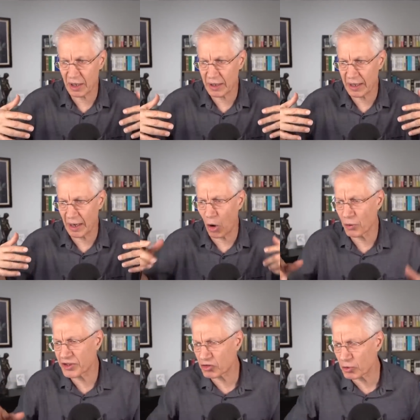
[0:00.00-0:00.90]
And, and oh,
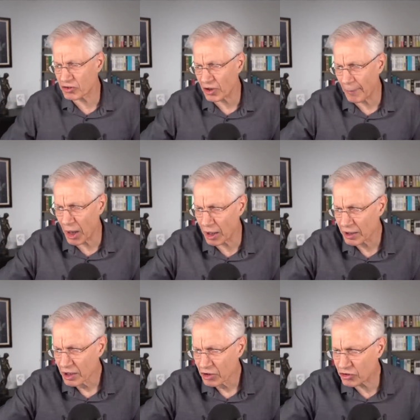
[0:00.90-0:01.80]
this was among,
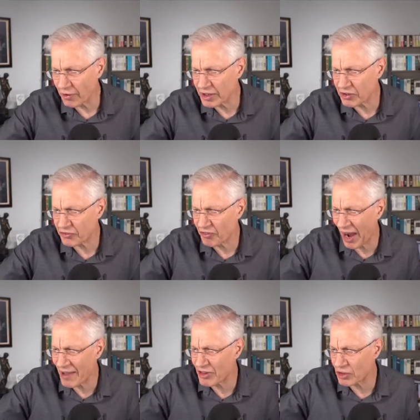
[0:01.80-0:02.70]
sorry, there's
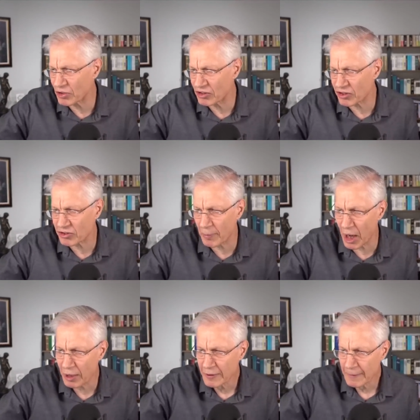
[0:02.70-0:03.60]
five increases
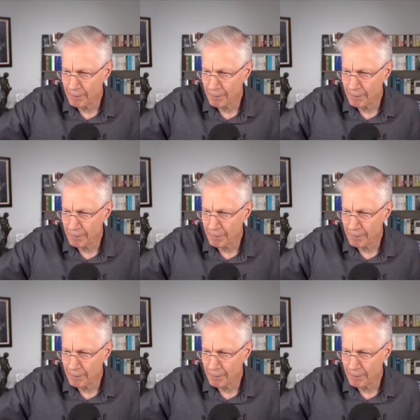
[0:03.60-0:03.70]
among,